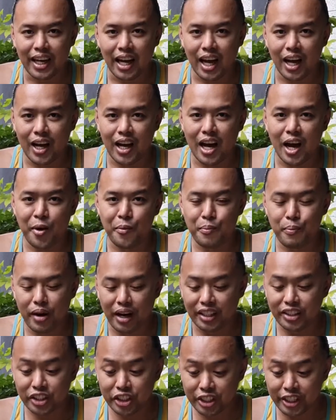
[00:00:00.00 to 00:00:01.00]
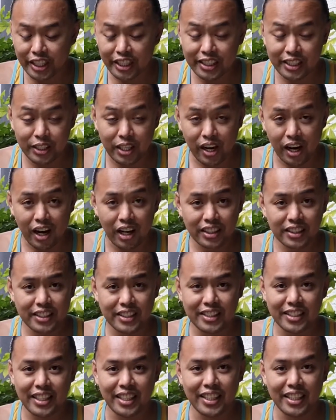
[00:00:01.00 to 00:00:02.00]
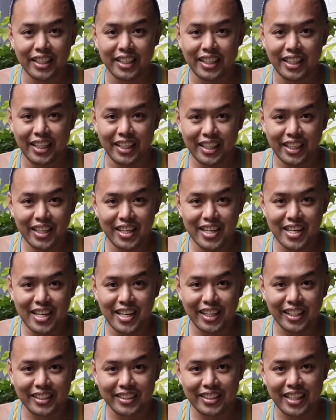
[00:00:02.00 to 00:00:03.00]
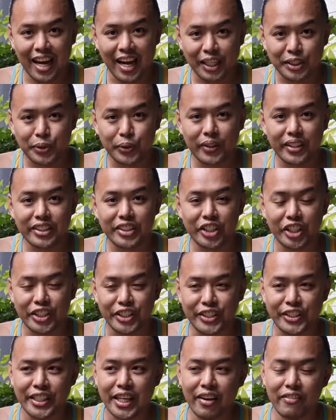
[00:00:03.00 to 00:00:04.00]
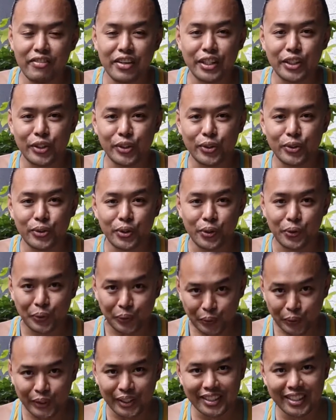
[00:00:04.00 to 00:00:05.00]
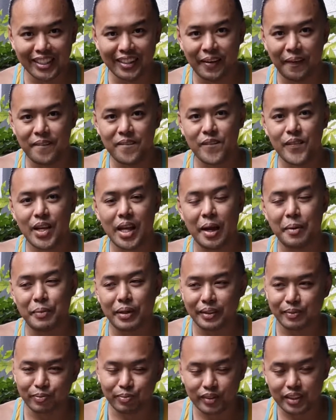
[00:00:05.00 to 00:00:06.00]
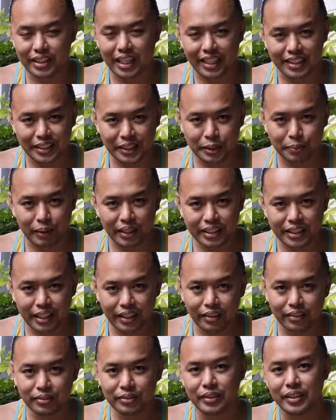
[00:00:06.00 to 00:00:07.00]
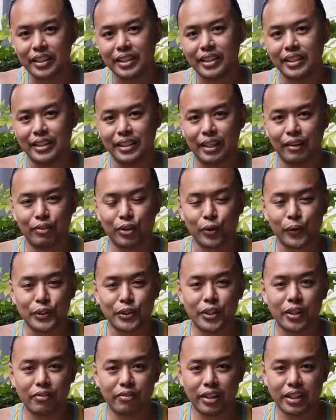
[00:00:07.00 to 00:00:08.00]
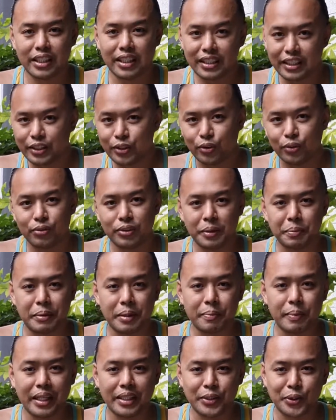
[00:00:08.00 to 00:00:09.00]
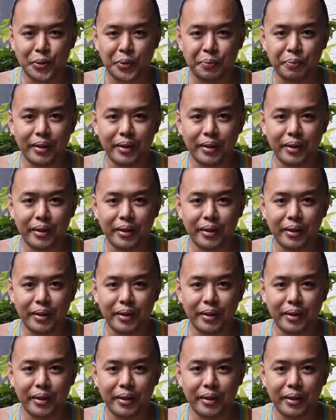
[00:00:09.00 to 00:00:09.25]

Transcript: How much this costs, and it's actually just 7 euros. I mean, that's expensive if you're going to convert that into Philippine peso.